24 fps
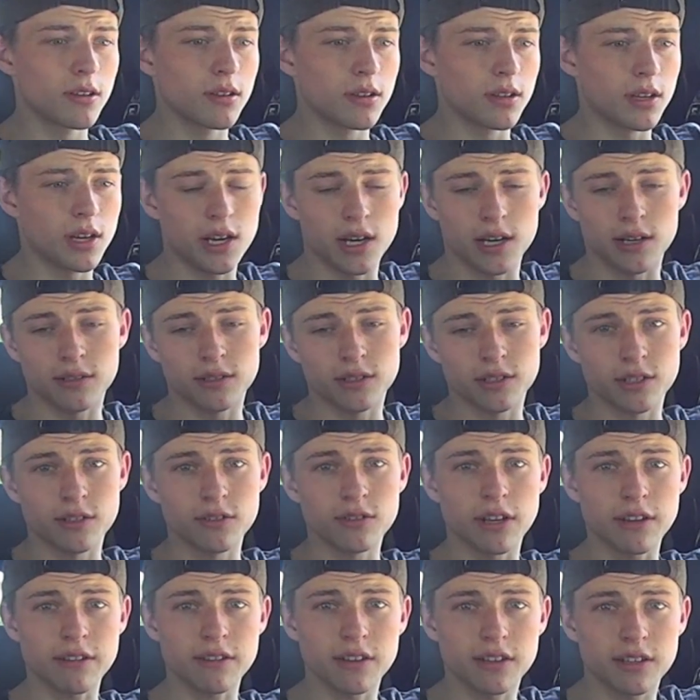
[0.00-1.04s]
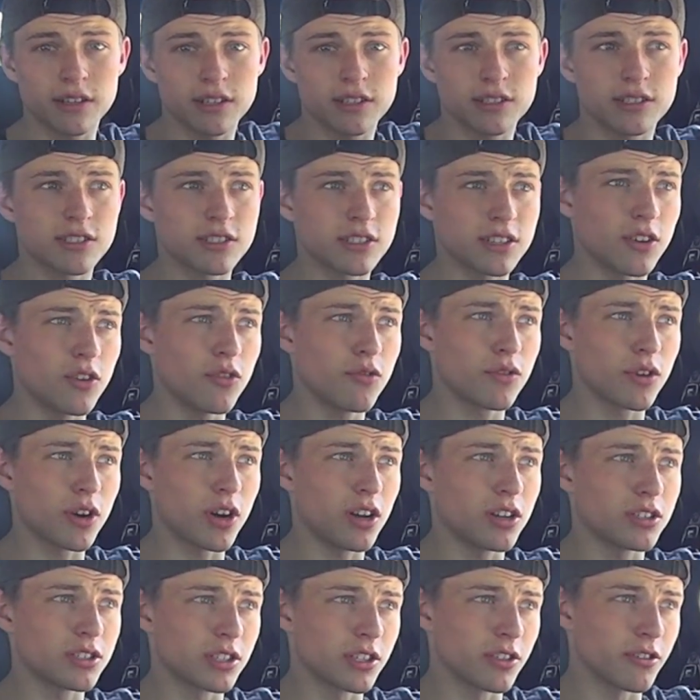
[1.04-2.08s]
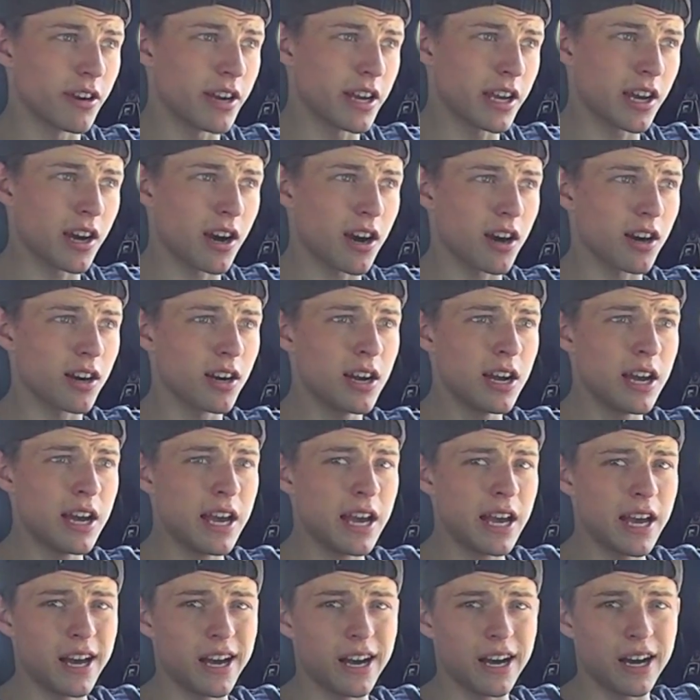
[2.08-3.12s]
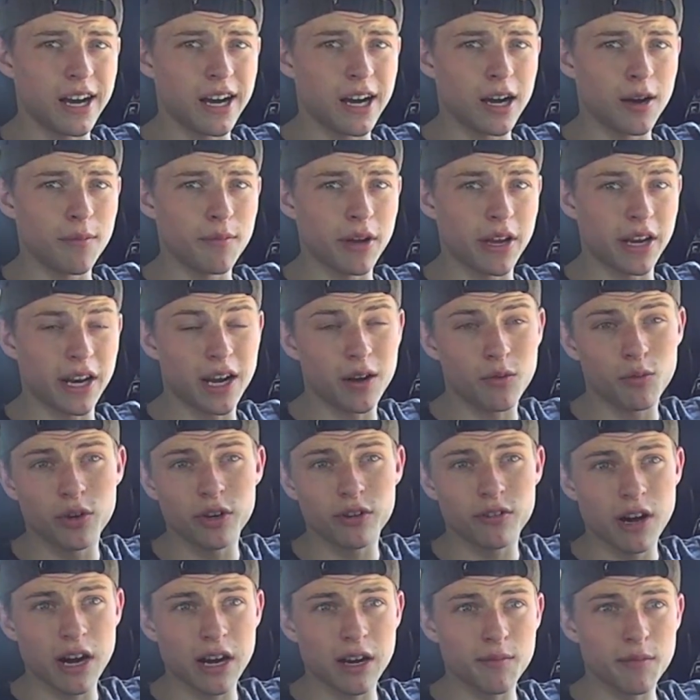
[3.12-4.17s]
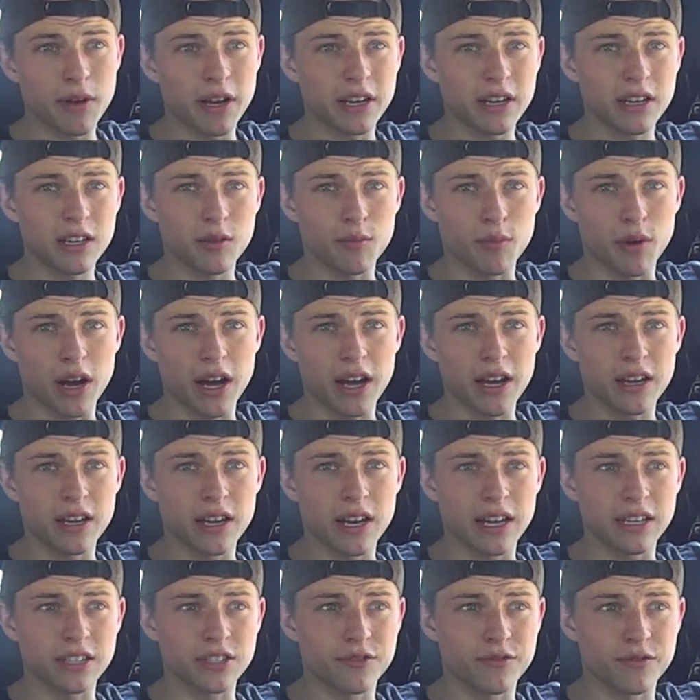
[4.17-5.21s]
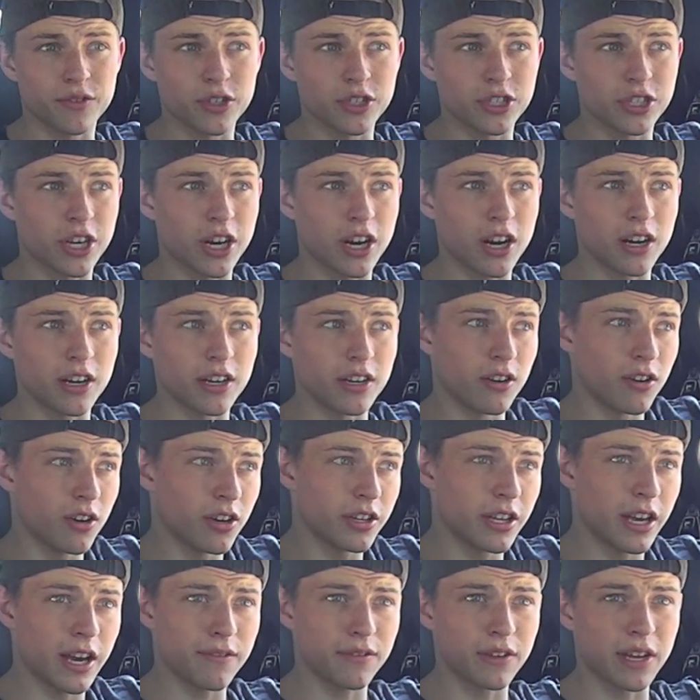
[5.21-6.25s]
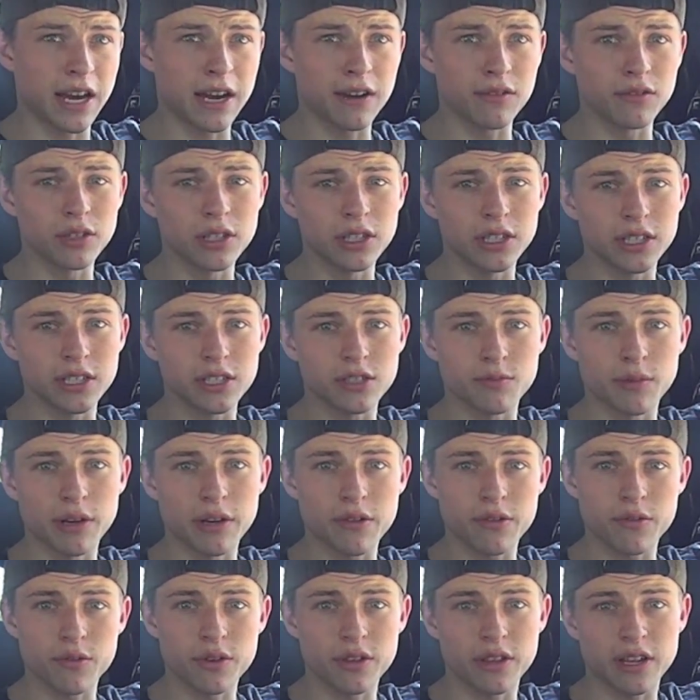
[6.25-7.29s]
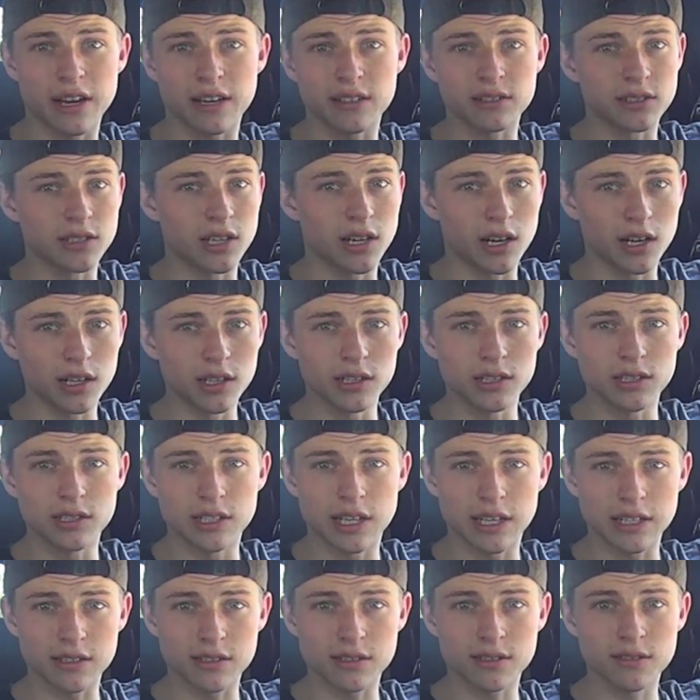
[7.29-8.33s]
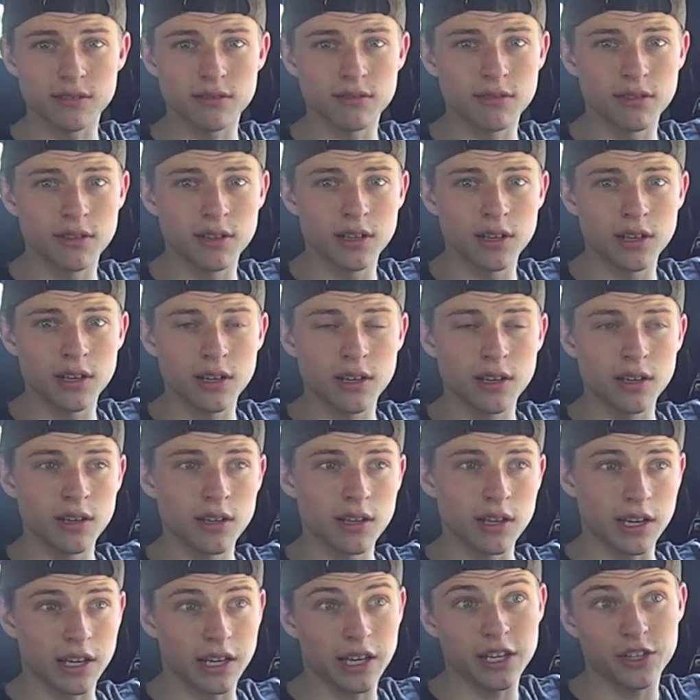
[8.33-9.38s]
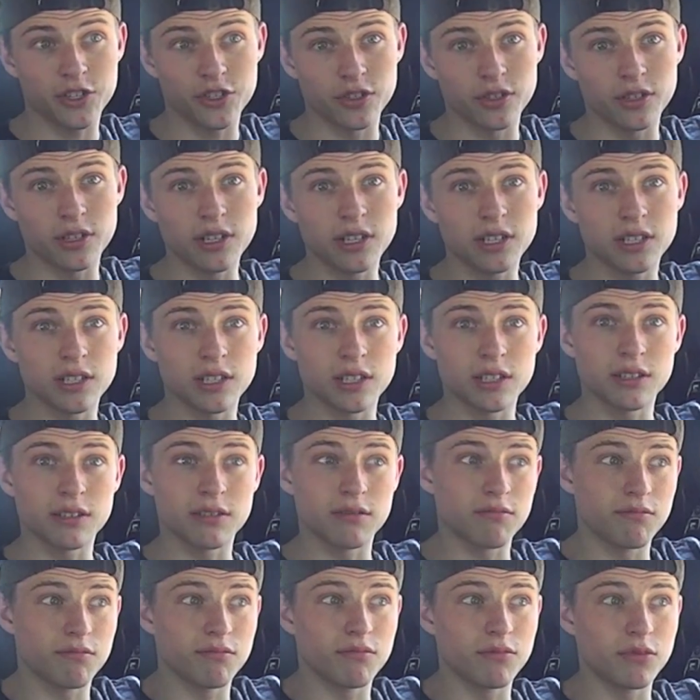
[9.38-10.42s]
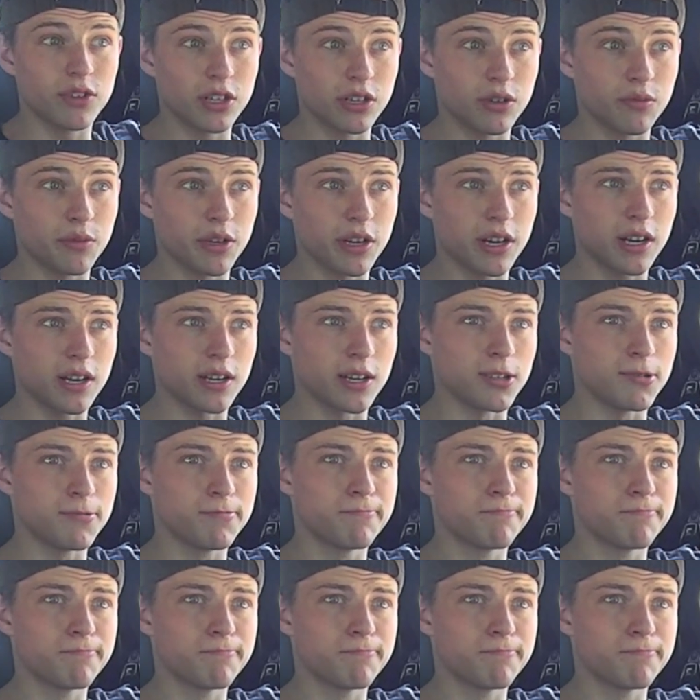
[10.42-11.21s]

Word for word: yeah, you know, I think this overall is a great car. Um, and I would recommend it to buy it as your first car. You know, all you have to have really is about three thousand dollars, and that's and get you a decent, you know, Miata.